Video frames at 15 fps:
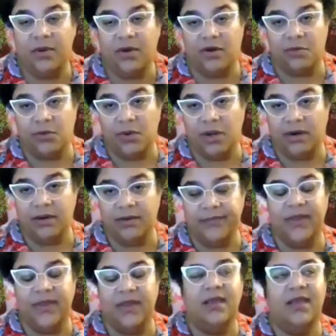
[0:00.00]
to clean potable
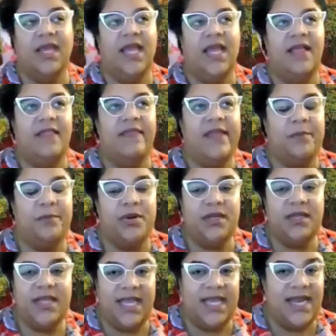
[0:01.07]
water. They
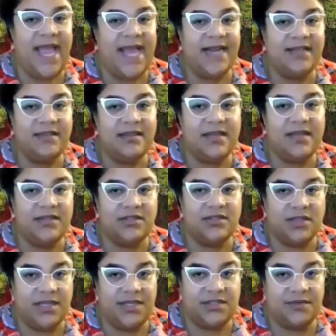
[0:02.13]
enacted the
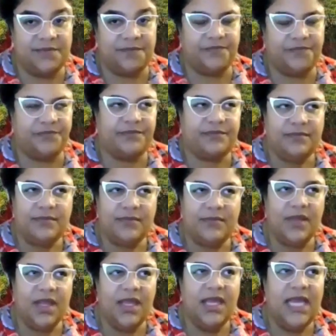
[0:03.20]
legislation,
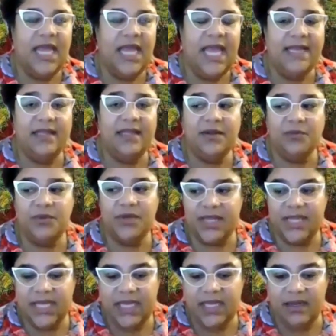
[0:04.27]
and then
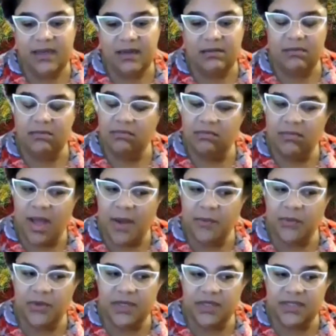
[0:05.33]
within,
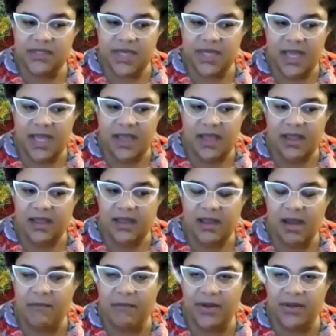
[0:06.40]
I'm going to
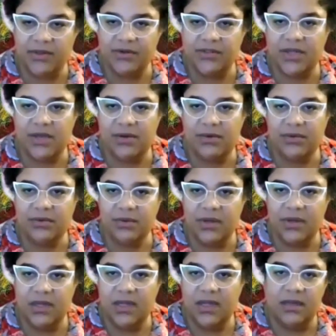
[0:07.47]
say, a month or
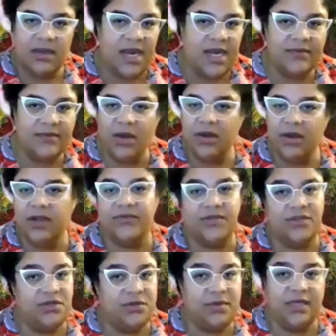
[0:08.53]
so, not long
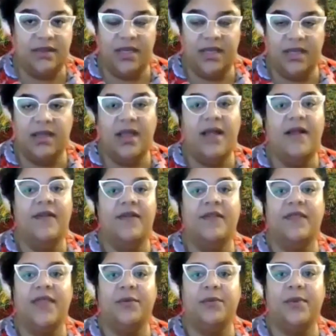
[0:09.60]
enough to do anything,
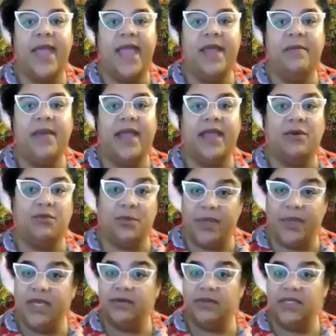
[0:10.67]
they came back and
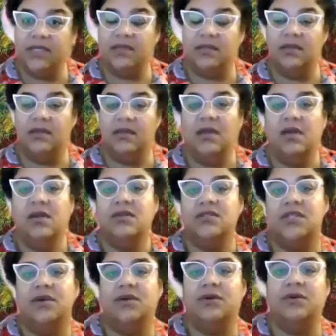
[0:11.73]
repealed it.
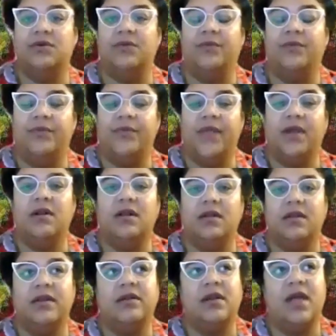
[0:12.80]
So
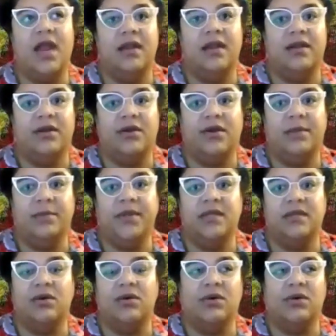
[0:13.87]
they're not in
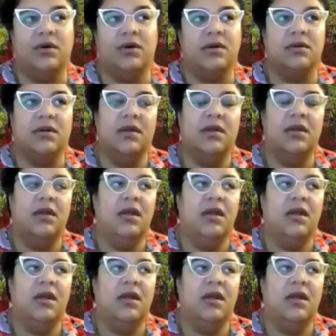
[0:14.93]
agreement or